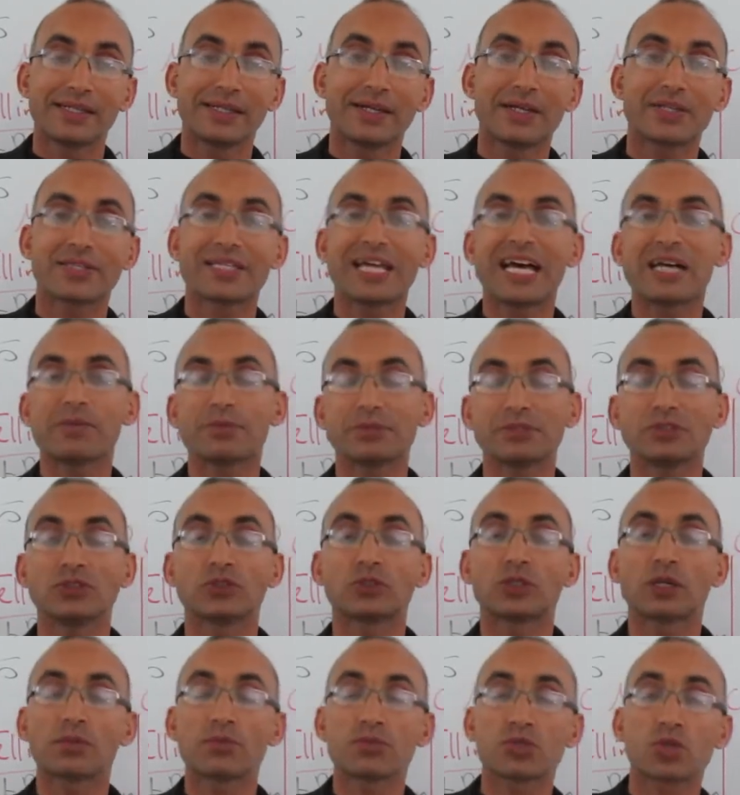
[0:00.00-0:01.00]
them in
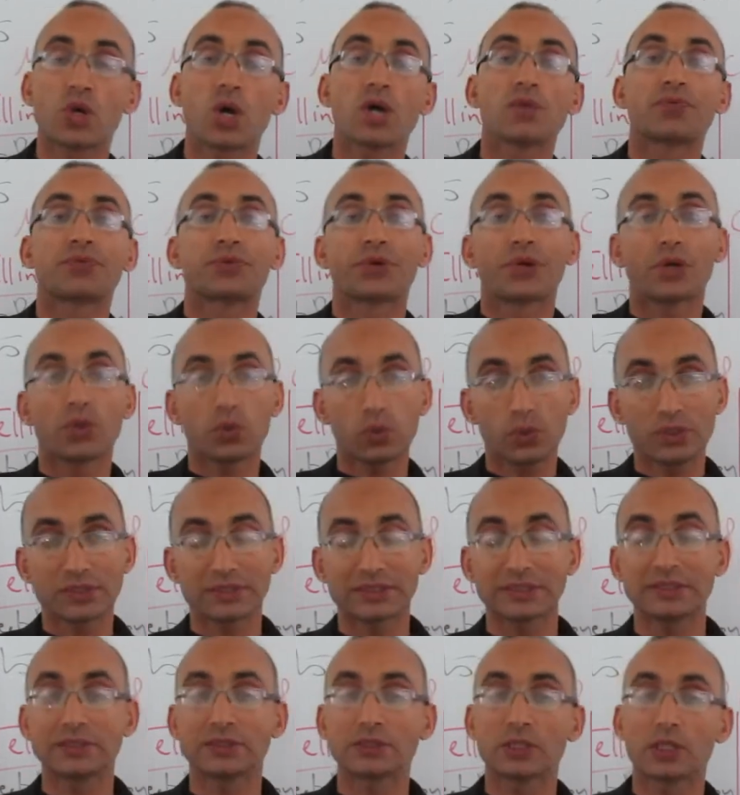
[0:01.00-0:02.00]
terms of
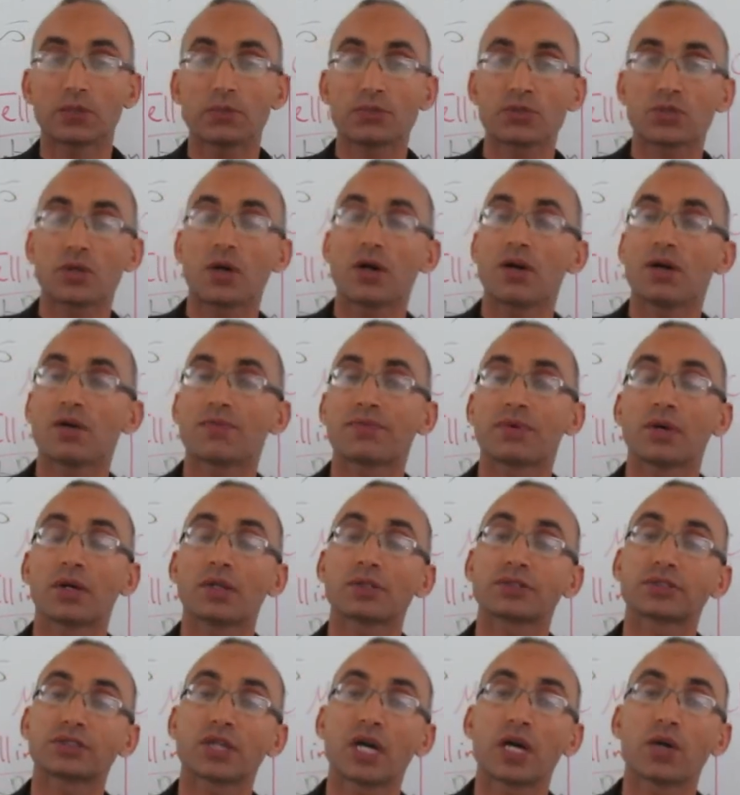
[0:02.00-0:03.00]
roles, in terms of
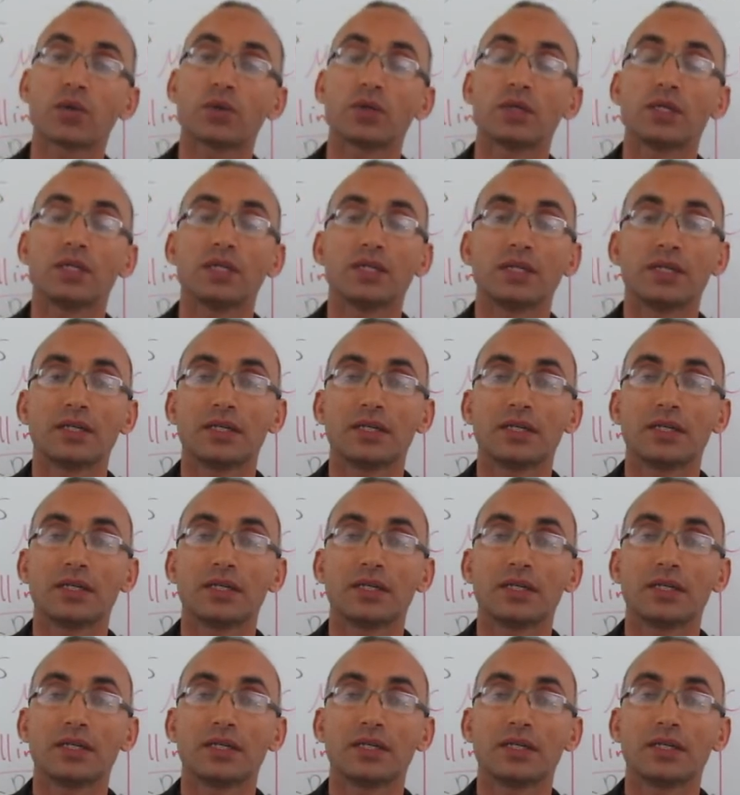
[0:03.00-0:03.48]
also